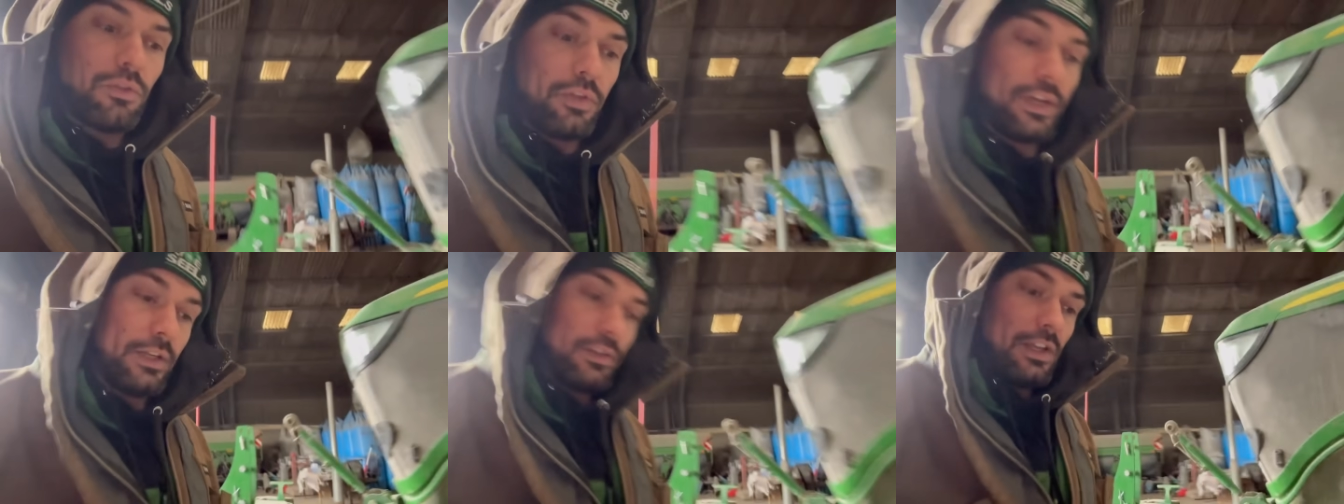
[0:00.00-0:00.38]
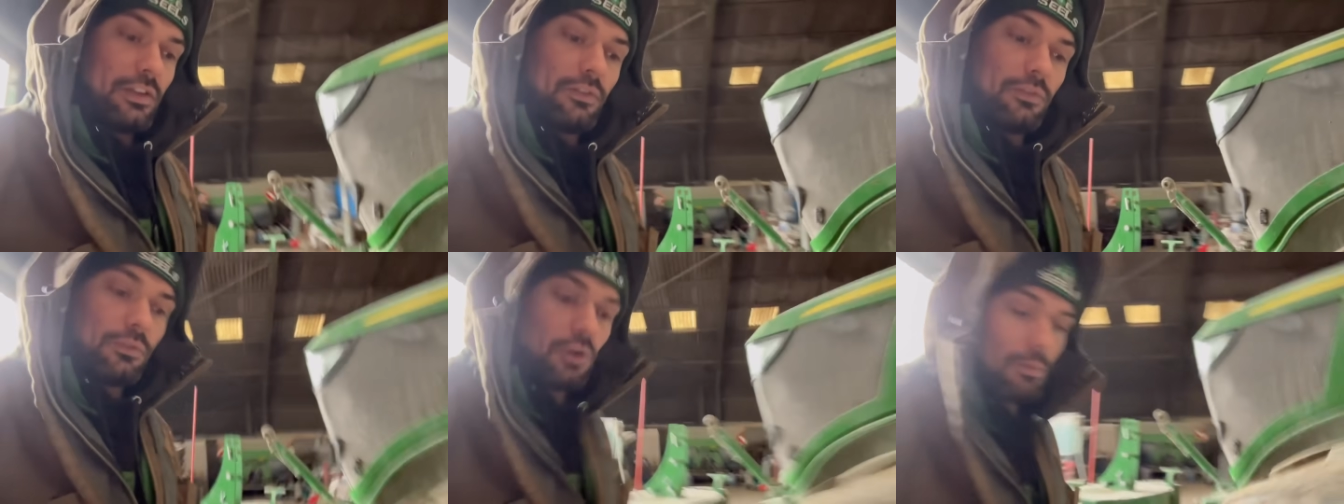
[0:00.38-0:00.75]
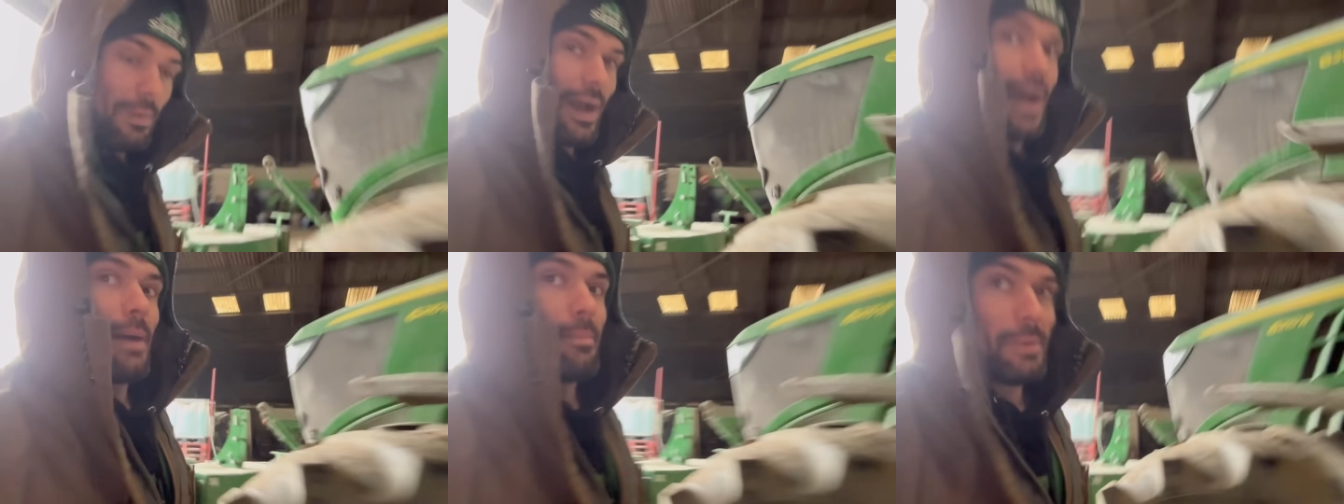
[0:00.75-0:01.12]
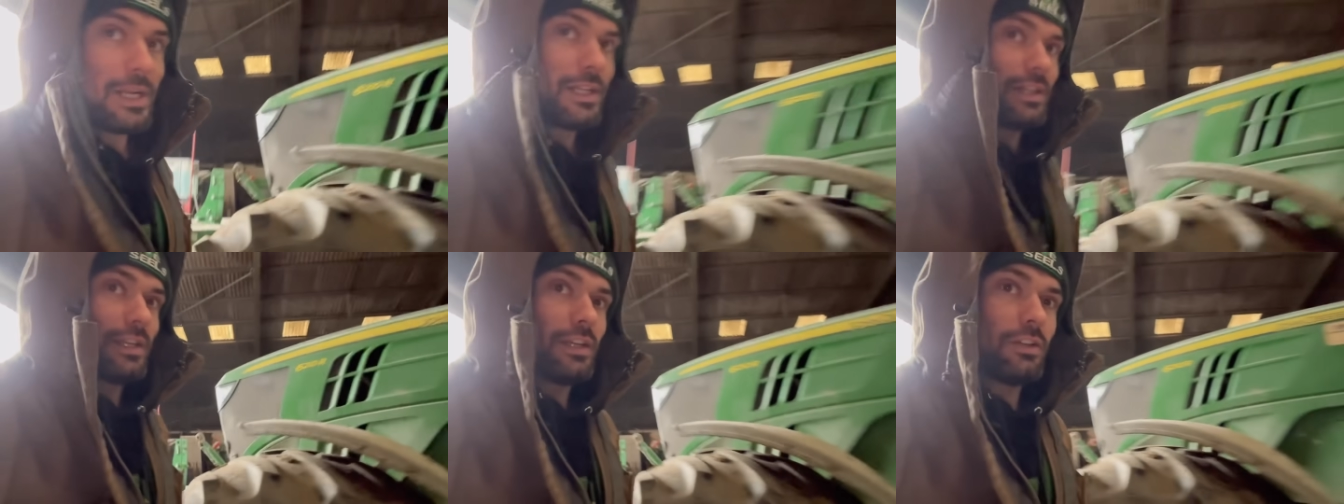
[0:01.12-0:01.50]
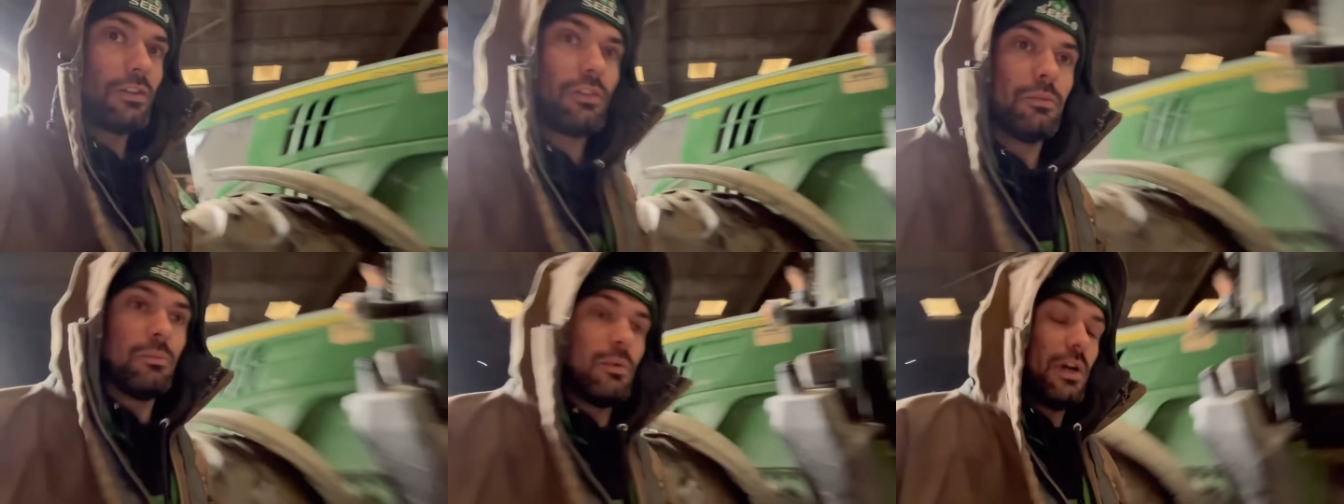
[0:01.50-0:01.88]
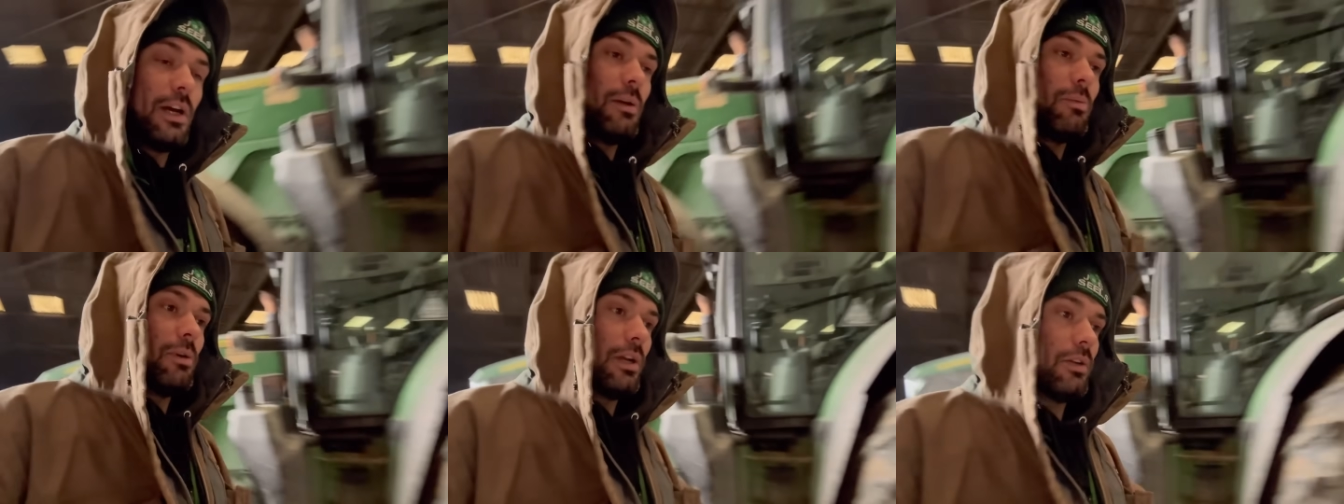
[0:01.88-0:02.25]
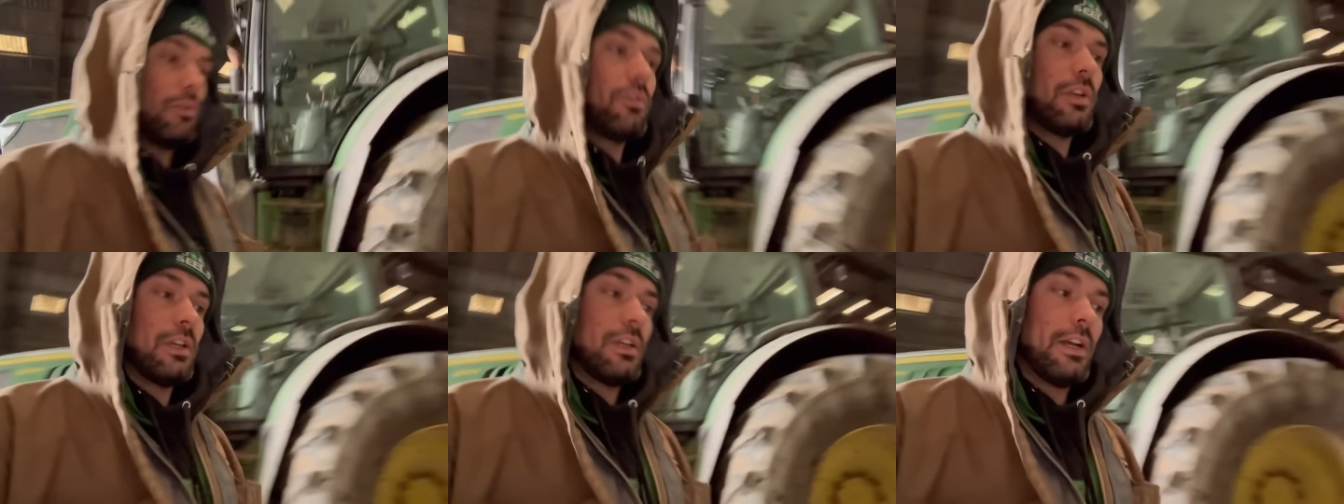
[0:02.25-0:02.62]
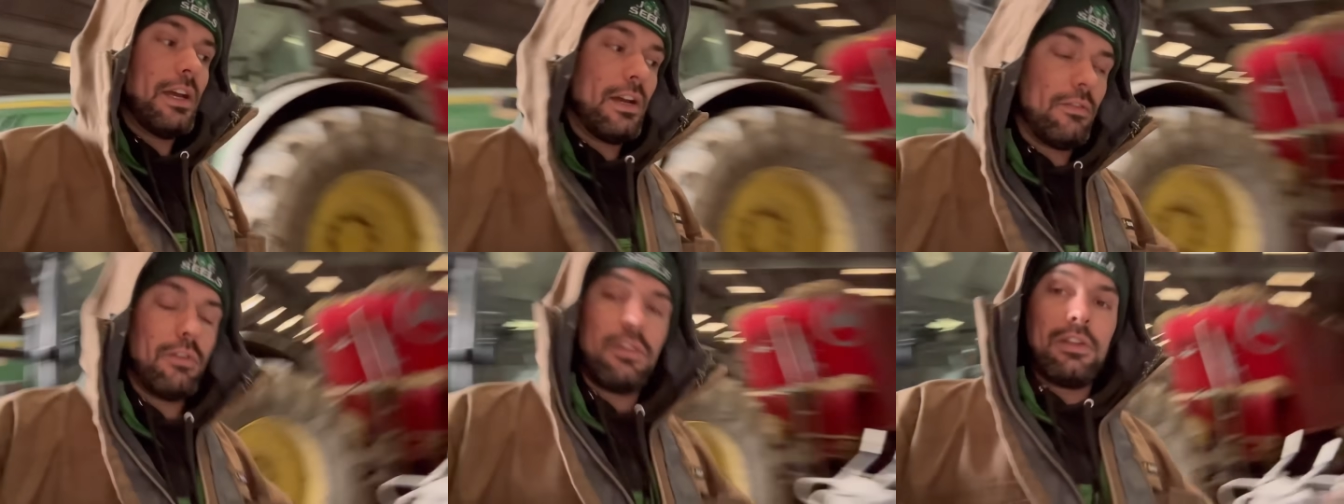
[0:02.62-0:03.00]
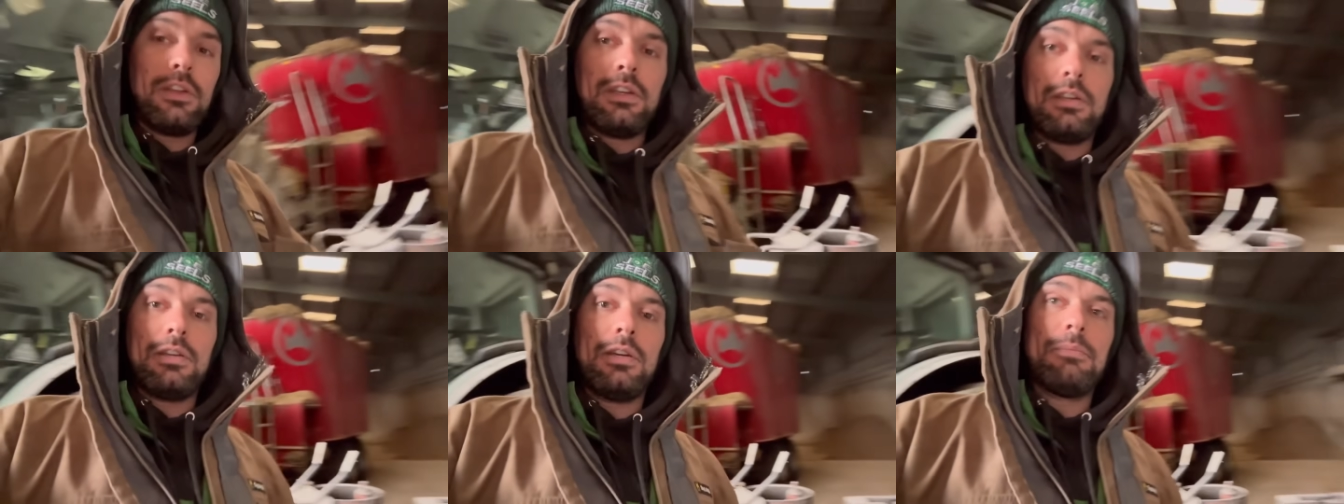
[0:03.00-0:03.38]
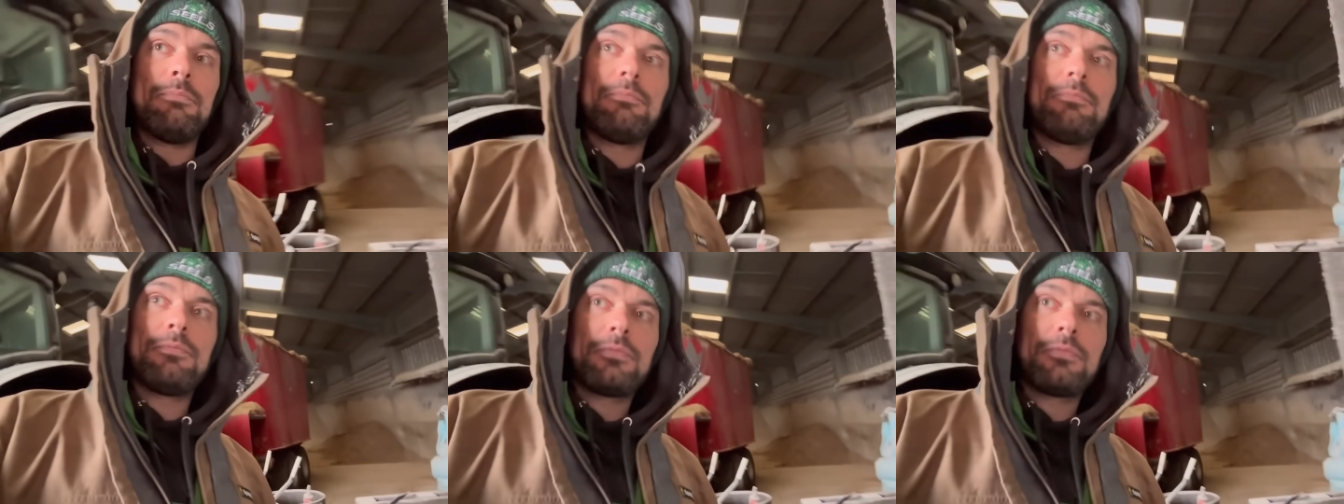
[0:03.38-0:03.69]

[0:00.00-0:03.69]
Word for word: thing unless I've got my AmaClick somewhere but I don't think I have I think um,